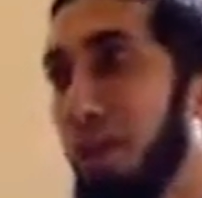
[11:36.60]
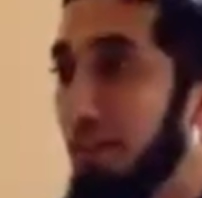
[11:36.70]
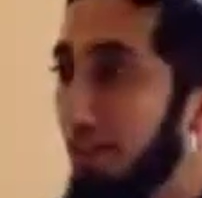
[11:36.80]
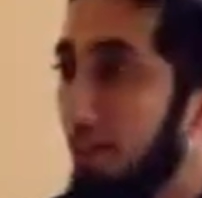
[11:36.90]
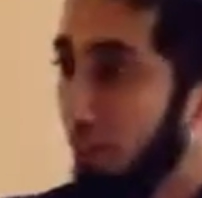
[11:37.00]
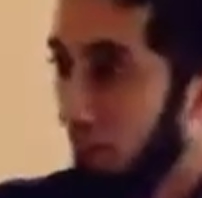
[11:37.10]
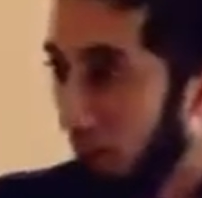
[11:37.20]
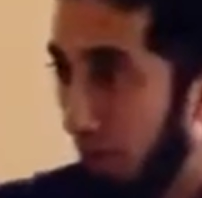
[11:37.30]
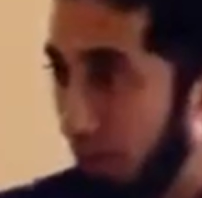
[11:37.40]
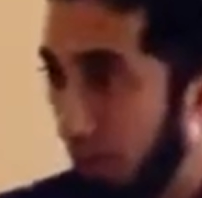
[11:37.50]
And then when you
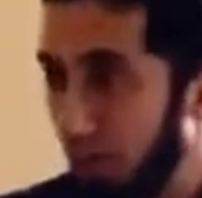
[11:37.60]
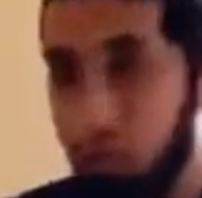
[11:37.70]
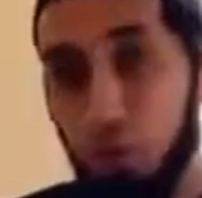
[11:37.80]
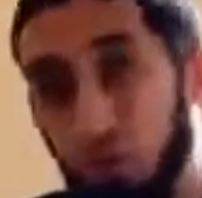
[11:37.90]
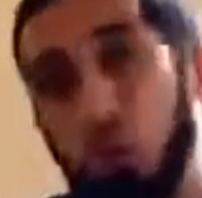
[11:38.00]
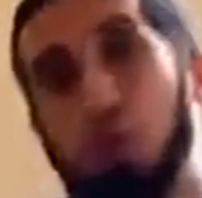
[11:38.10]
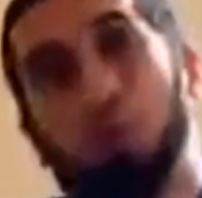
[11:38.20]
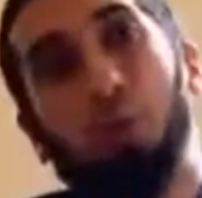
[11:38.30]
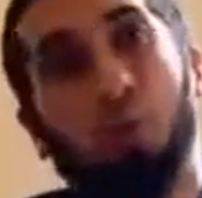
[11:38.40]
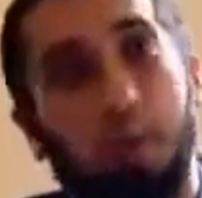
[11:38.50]
come, you also